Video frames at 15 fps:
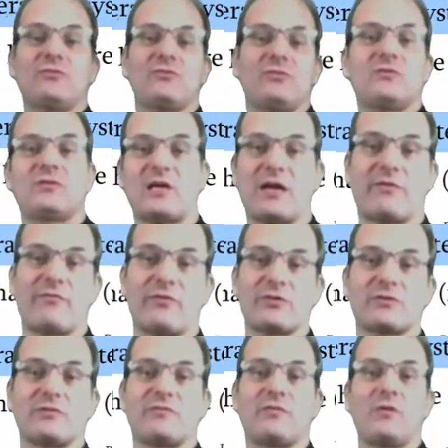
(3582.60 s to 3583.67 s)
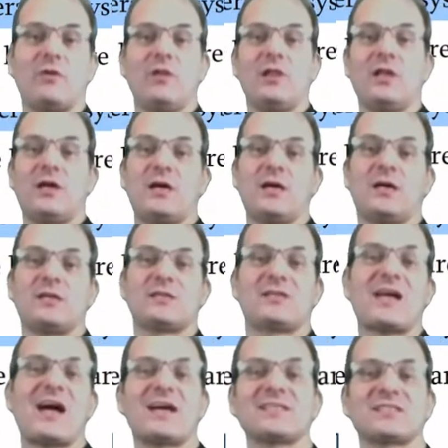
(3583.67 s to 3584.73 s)
take first of all
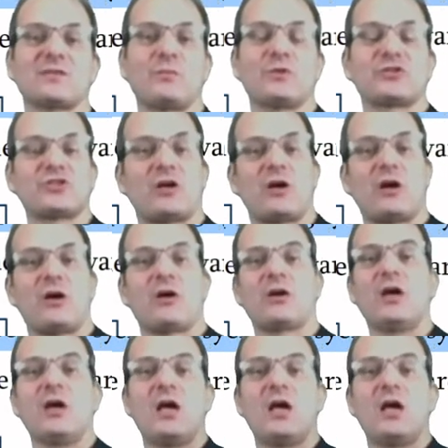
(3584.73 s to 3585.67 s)
tasks which are